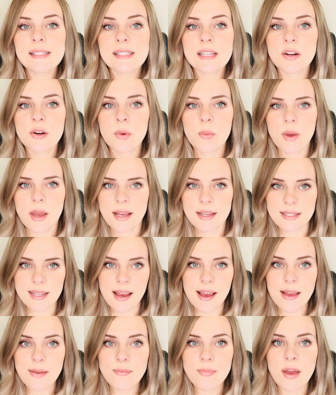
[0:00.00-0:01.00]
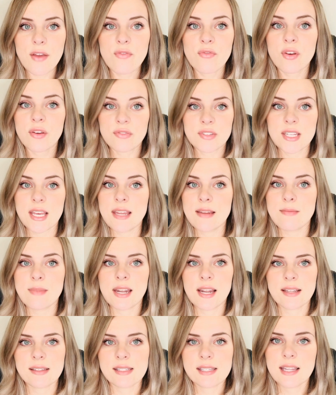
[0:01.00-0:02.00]
their awake time by 15
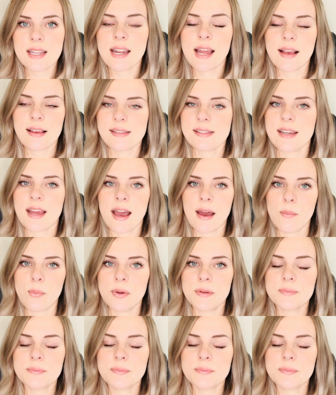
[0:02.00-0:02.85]
minutes the next nap